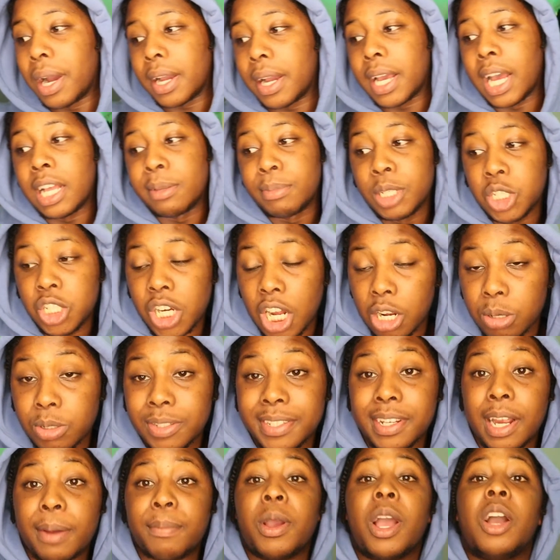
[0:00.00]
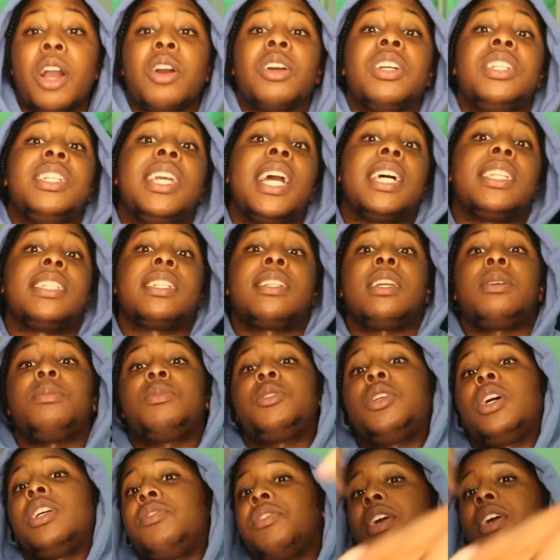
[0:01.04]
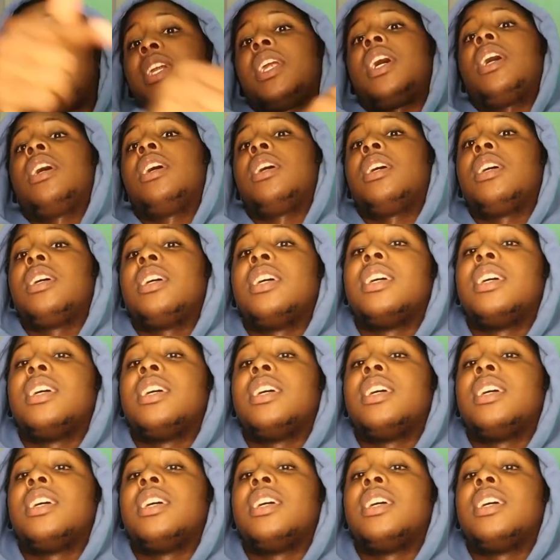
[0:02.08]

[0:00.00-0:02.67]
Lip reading: But guys, make sure that subscribe. I'm going to see you guys next time. So that's right now.